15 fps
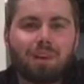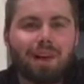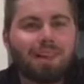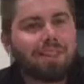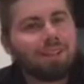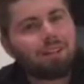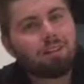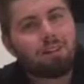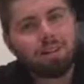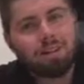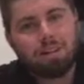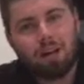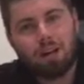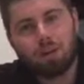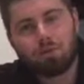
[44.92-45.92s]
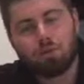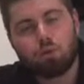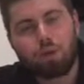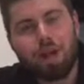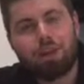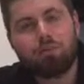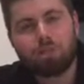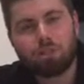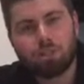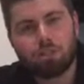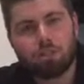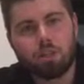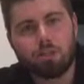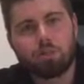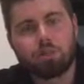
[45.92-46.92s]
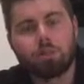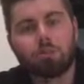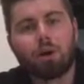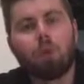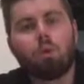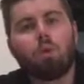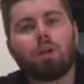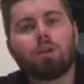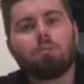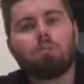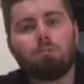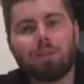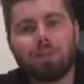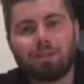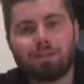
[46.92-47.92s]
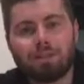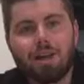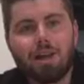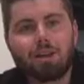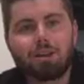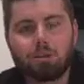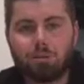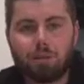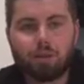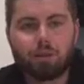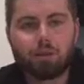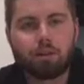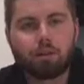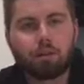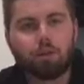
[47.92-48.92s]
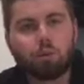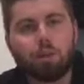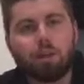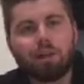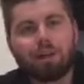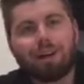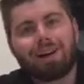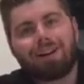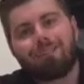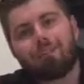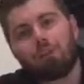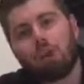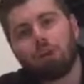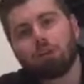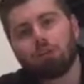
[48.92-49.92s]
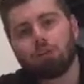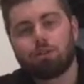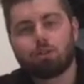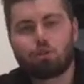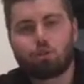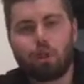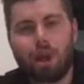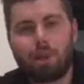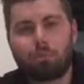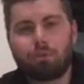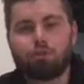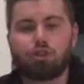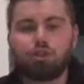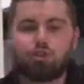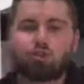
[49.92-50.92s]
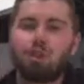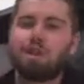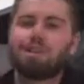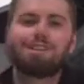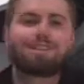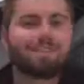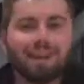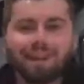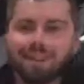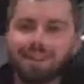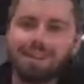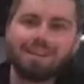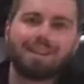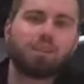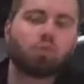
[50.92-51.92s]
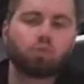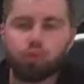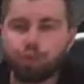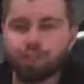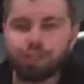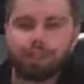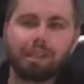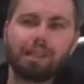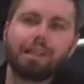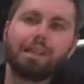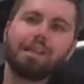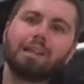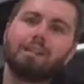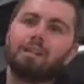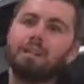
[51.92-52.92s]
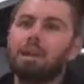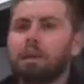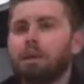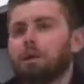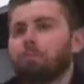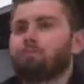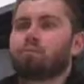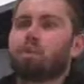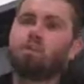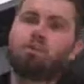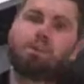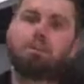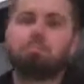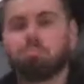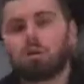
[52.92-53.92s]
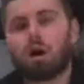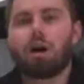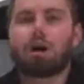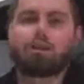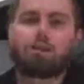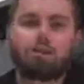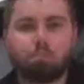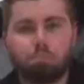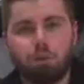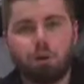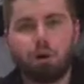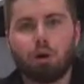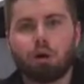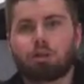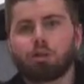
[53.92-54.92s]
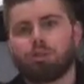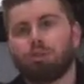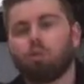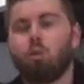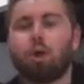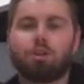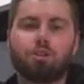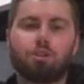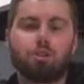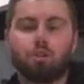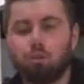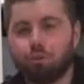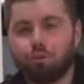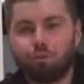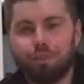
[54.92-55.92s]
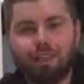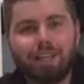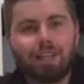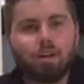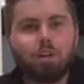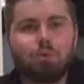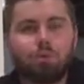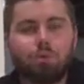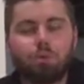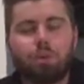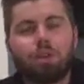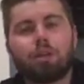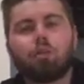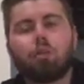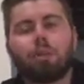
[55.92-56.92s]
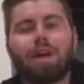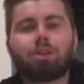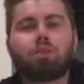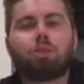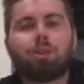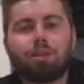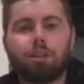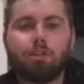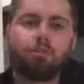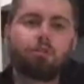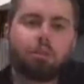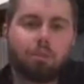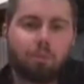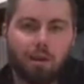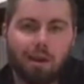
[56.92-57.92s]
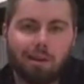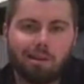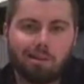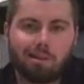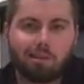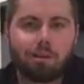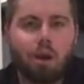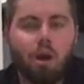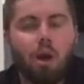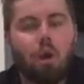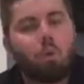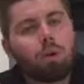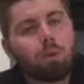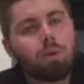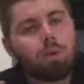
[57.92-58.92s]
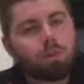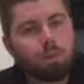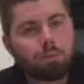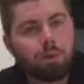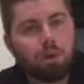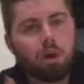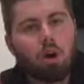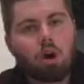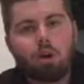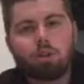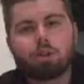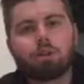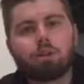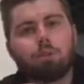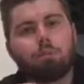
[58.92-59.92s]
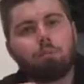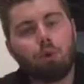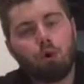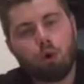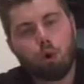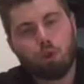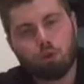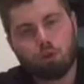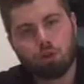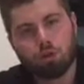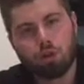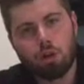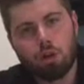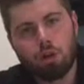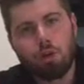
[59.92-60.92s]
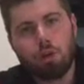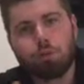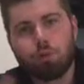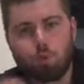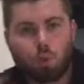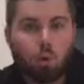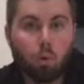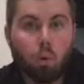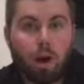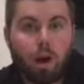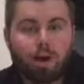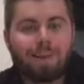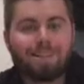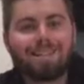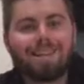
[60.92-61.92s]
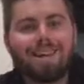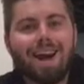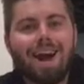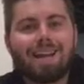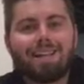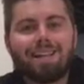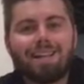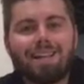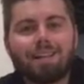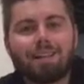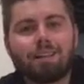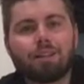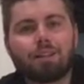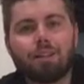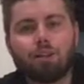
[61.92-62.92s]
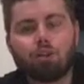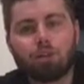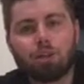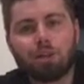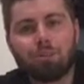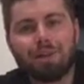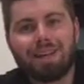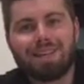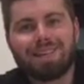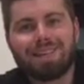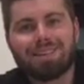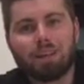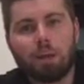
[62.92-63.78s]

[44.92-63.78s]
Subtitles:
I think a lot of times we have misconceptions about what it means to be a leader, and we fall into the trap of just studying and reading blogs and books and watching cool videos, and we think, well, that's what leadership is. And one of the things I'm going to constantly push your way is the idea that leadership isn't